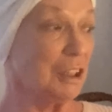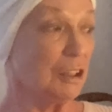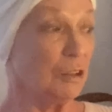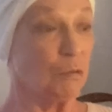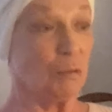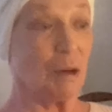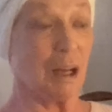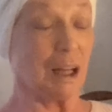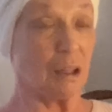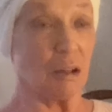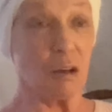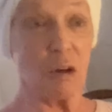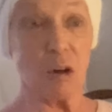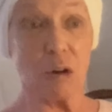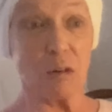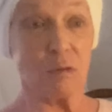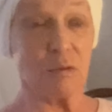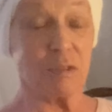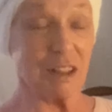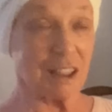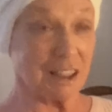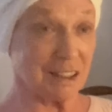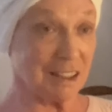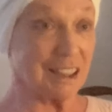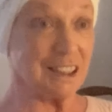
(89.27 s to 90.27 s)
well,
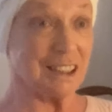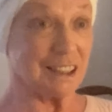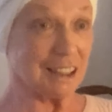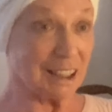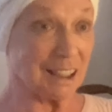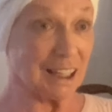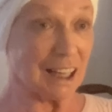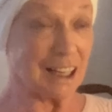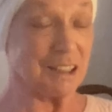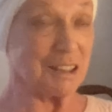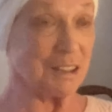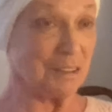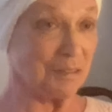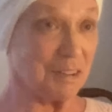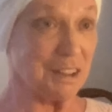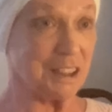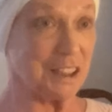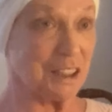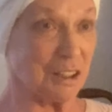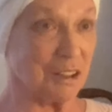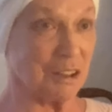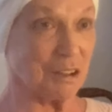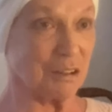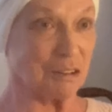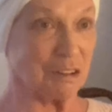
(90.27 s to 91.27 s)
hopefully that you'll like the
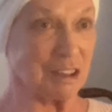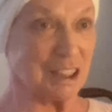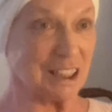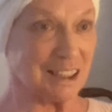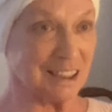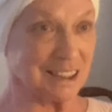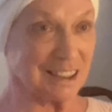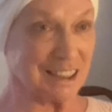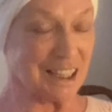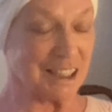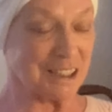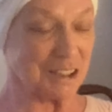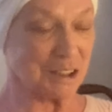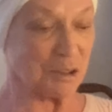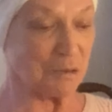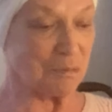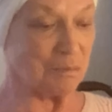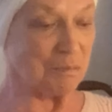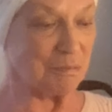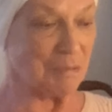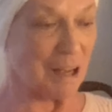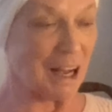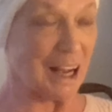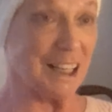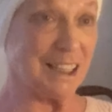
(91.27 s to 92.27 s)
video and get
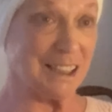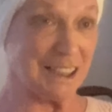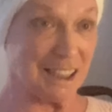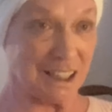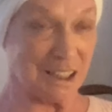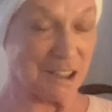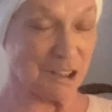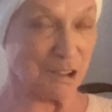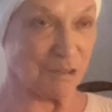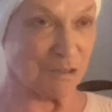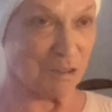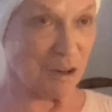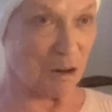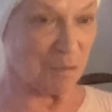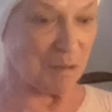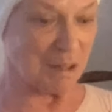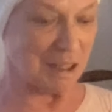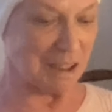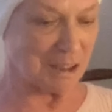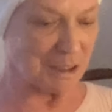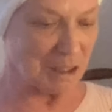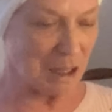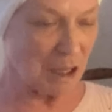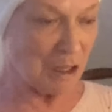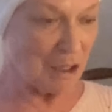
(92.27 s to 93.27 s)
some ideas from
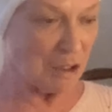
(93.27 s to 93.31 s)
it.